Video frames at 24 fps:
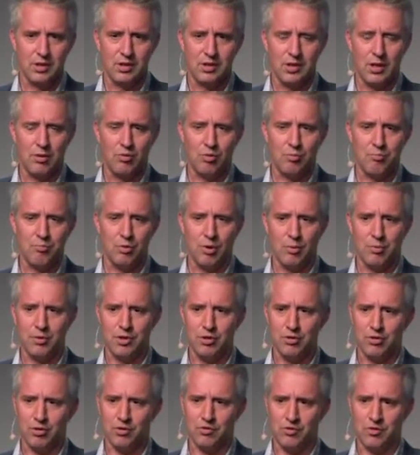they would probably
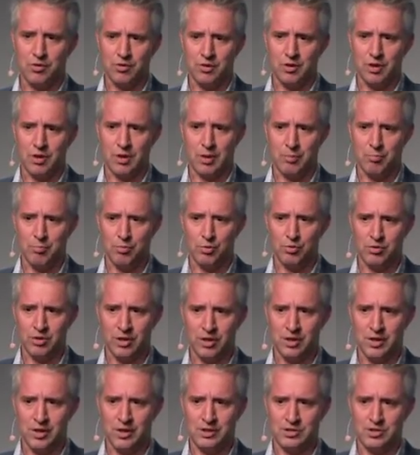not put their
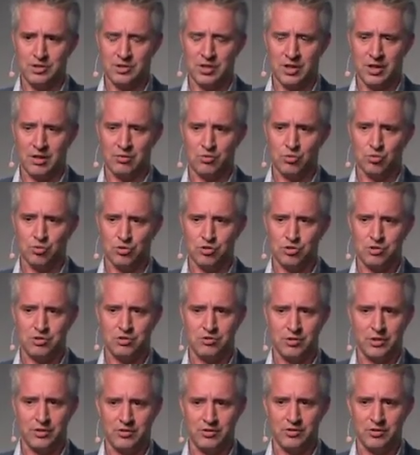kids out on the
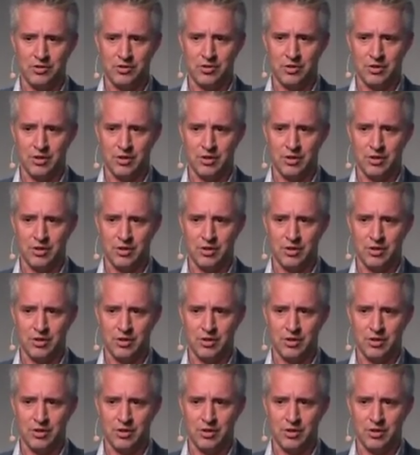streets.